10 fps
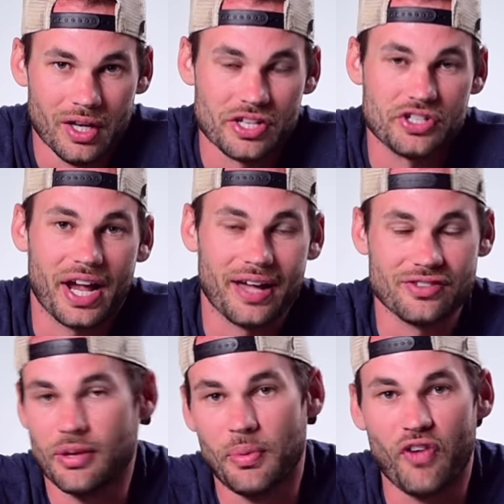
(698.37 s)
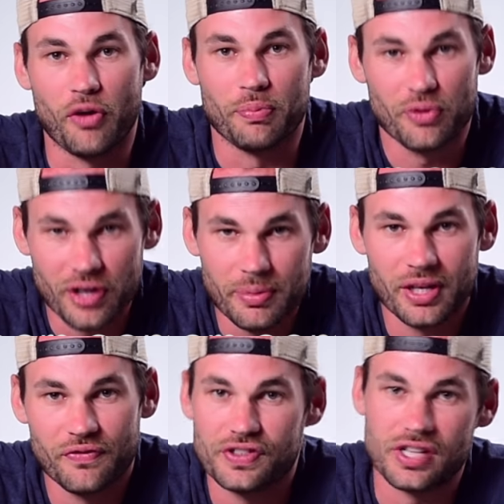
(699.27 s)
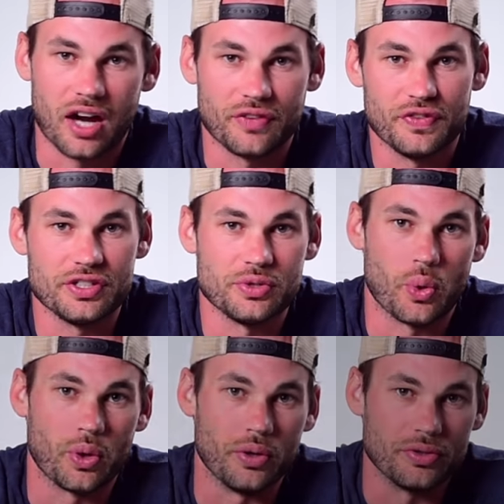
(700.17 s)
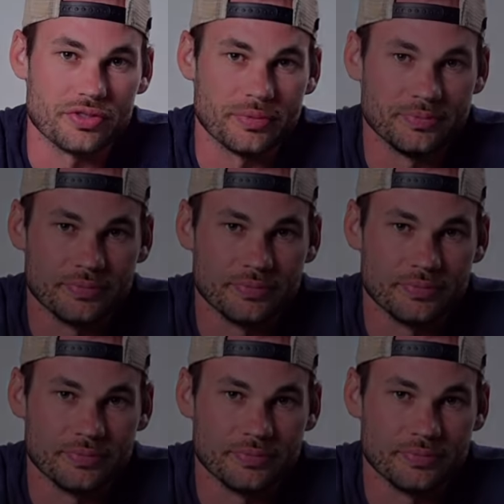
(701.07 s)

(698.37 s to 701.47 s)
to check out some of our premium photography tutorials.